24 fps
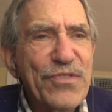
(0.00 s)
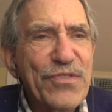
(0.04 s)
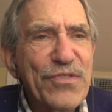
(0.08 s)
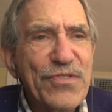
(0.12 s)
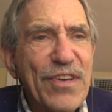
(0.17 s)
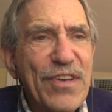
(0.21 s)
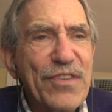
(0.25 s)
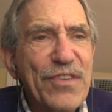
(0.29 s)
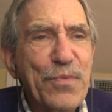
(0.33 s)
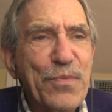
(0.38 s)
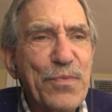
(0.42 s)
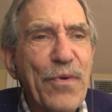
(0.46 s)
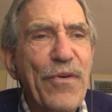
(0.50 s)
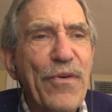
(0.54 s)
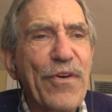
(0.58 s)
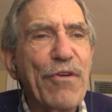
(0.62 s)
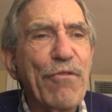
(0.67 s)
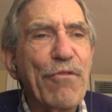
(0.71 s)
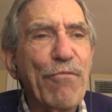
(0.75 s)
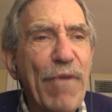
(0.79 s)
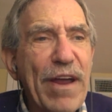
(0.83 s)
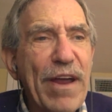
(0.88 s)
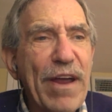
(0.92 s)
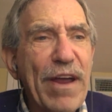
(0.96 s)
who says, we're
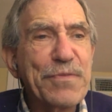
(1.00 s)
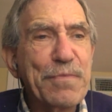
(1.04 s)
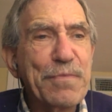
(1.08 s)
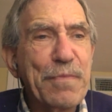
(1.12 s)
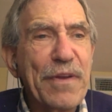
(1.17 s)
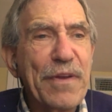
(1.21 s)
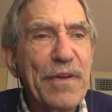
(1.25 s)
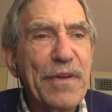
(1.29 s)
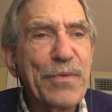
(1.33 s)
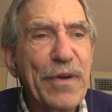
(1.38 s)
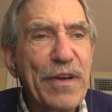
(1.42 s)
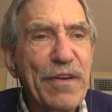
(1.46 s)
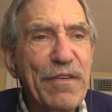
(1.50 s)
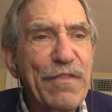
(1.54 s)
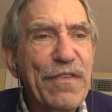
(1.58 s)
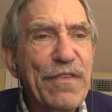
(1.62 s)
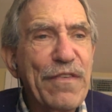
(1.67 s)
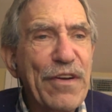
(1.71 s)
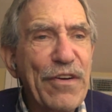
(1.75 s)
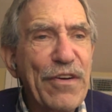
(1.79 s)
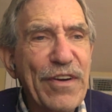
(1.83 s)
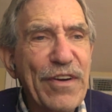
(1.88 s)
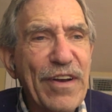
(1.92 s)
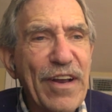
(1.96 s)
in a race between
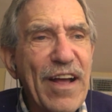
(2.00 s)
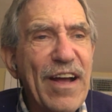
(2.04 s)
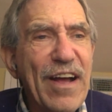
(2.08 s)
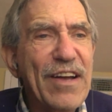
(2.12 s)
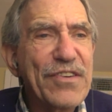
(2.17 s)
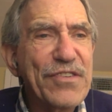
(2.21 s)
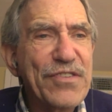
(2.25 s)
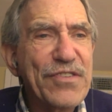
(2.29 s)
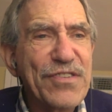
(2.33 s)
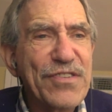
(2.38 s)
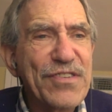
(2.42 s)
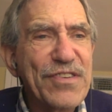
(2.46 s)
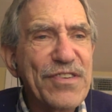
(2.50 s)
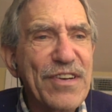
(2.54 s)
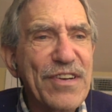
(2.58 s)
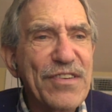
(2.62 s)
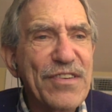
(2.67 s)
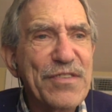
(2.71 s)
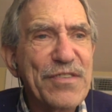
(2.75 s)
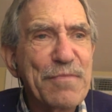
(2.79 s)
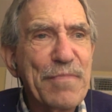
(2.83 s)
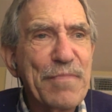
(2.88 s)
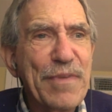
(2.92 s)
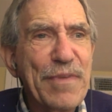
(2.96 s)
fear and
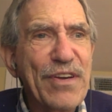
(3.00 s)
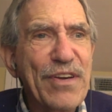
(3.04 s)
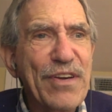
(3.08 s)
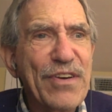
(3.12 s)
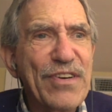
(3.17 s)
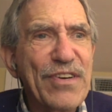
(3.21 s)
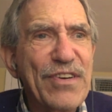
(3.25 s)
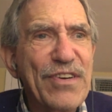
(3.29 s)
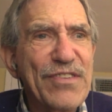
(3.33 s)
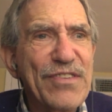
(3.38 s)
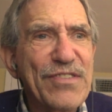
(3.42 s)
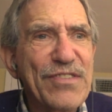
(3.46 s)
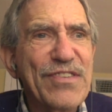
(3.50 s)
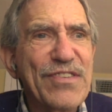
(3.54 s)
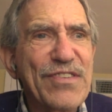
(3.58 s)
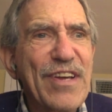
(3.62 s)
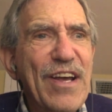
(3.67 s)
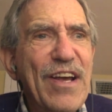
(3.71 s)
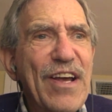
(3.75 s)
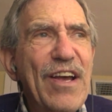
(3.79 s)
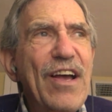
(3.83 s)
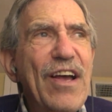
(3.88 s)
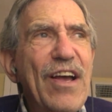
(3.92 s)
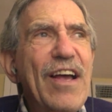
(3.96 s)
consciousness, because
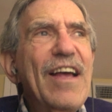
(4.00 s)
